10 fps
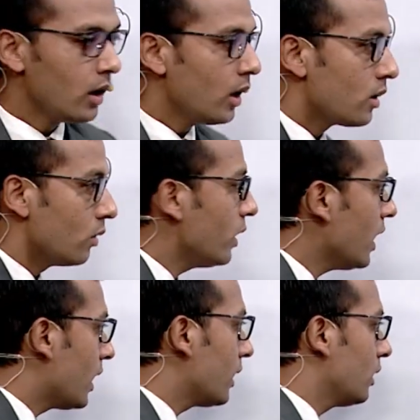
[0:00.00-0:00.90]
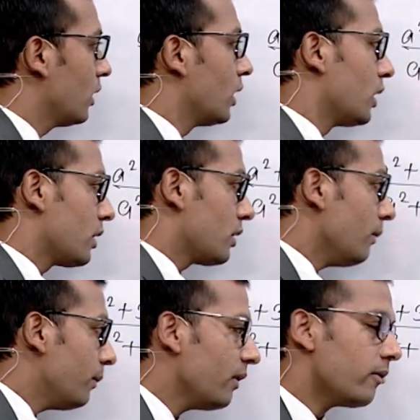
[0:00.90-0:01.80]
So we are
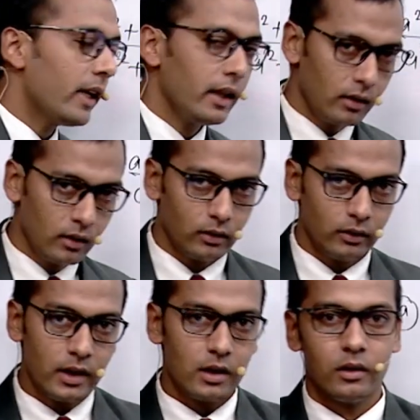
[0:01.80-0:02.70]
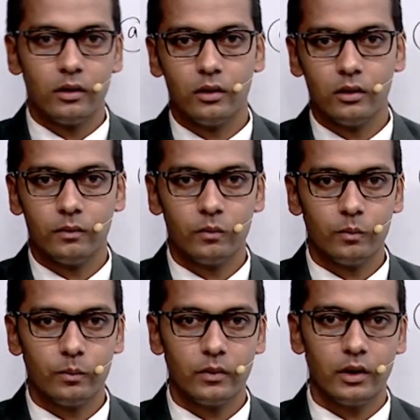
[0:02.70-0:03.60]
simplifying this
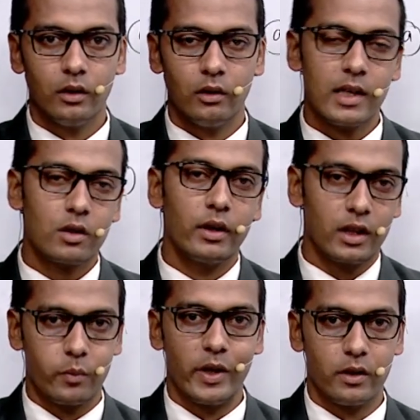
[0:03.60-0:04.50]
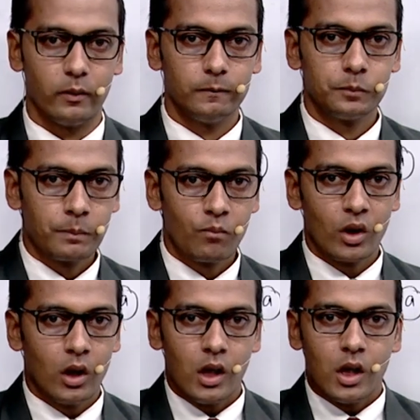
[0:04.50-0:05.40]
rational expression.
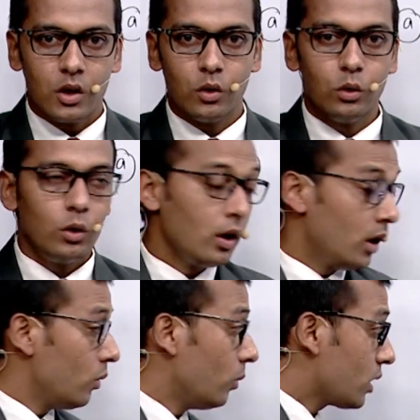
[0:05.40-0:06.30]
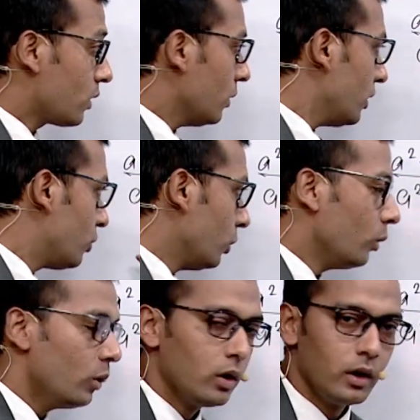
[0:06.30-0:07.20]
So what should we do
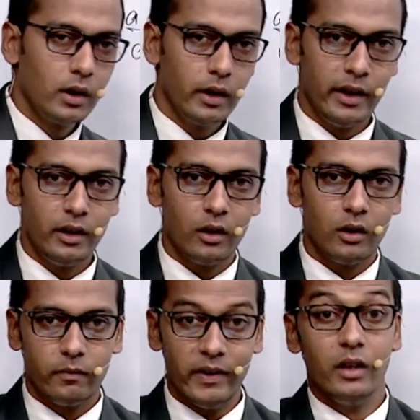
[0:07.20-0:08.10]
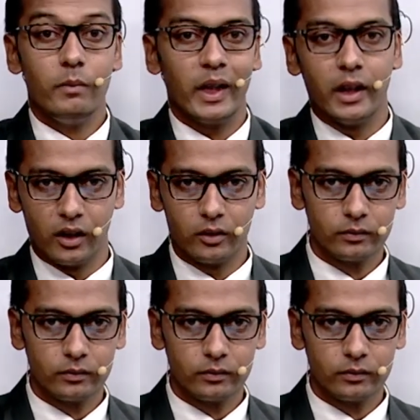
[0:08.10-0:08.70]
in the very beginning?